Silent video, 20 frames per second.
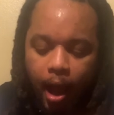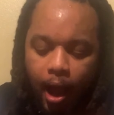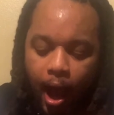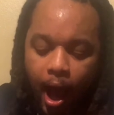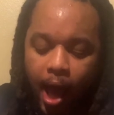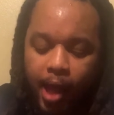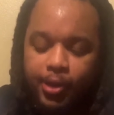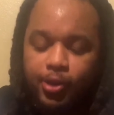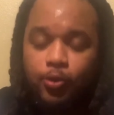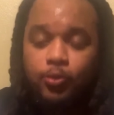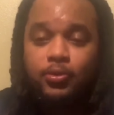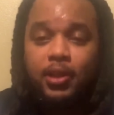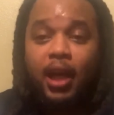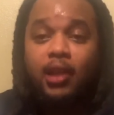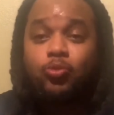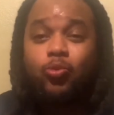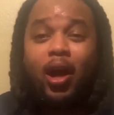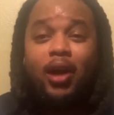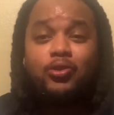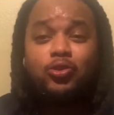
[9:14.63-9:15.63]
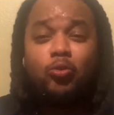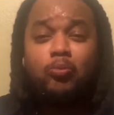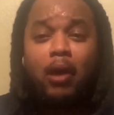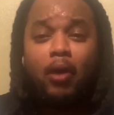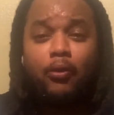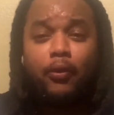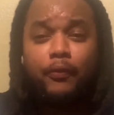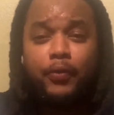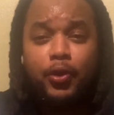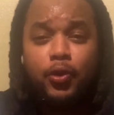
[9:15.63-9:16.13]
I do, that's why I do my
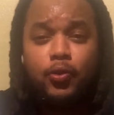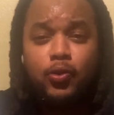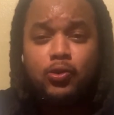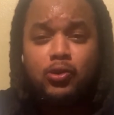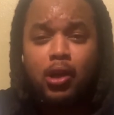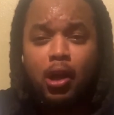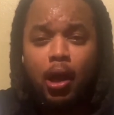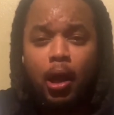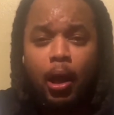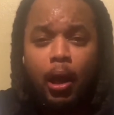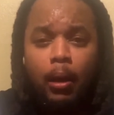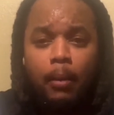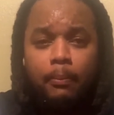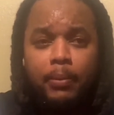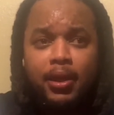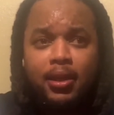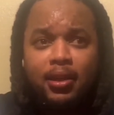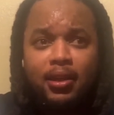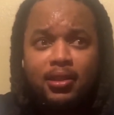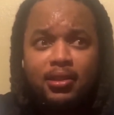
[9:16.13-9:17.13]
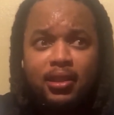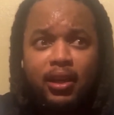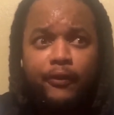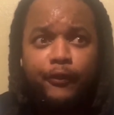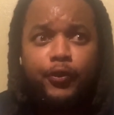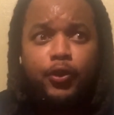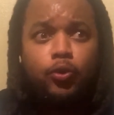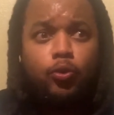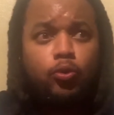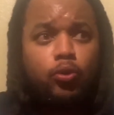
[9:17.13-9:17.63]
reviews because if
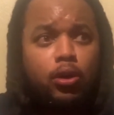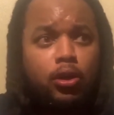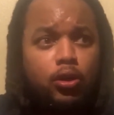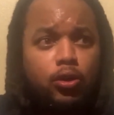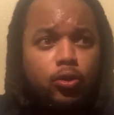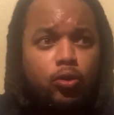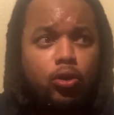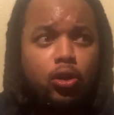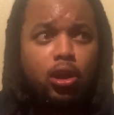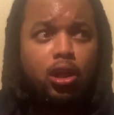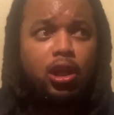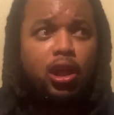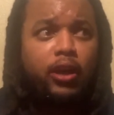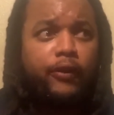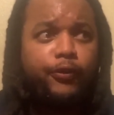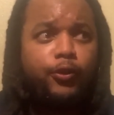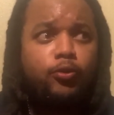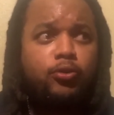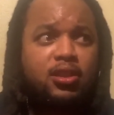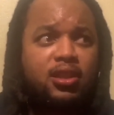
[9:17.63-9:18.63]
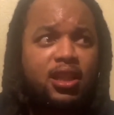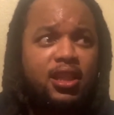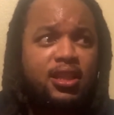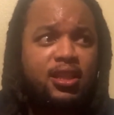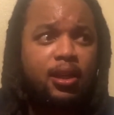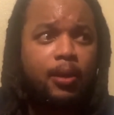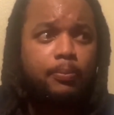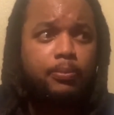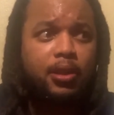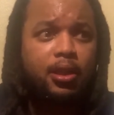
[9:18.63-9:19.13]
you, if you see
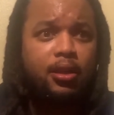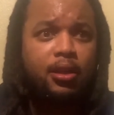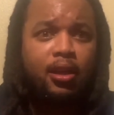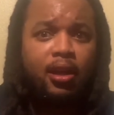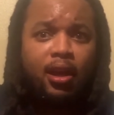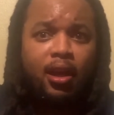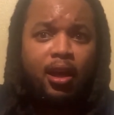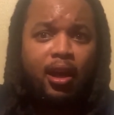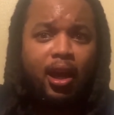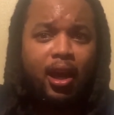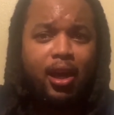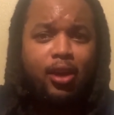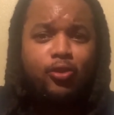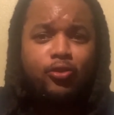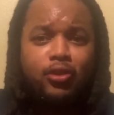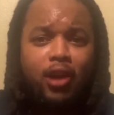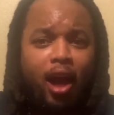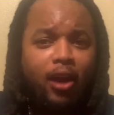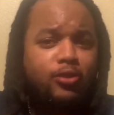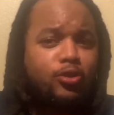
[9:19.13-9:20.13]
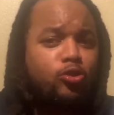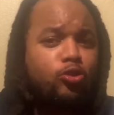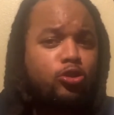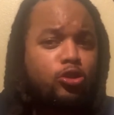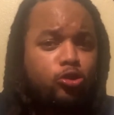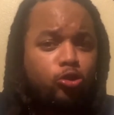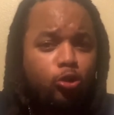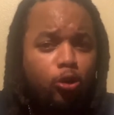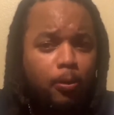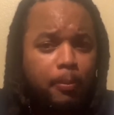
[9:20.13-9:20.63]
something and you're not too
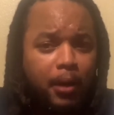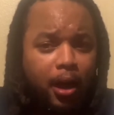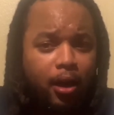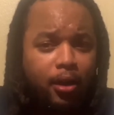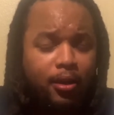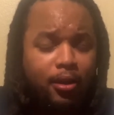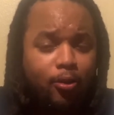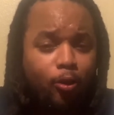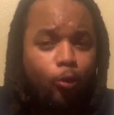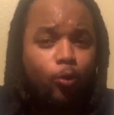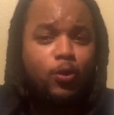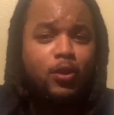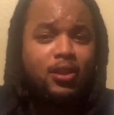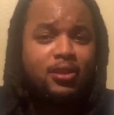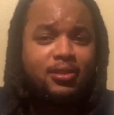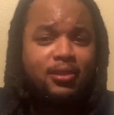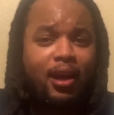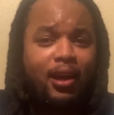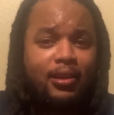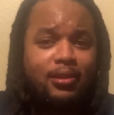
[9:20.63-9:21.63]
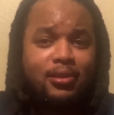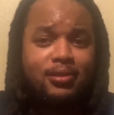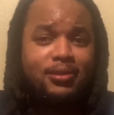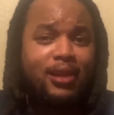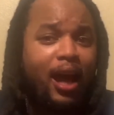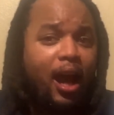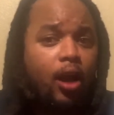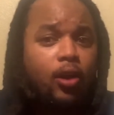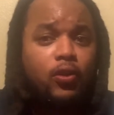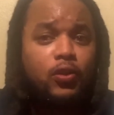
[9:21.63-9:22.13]
sure about it or it's like
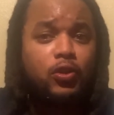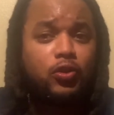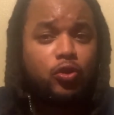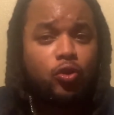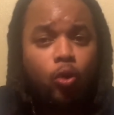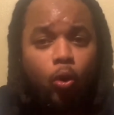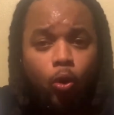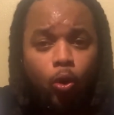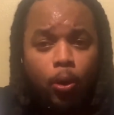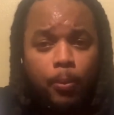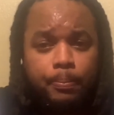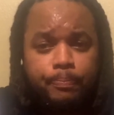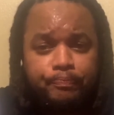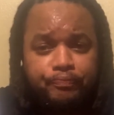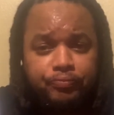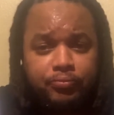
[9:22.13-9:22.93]
out of the norm,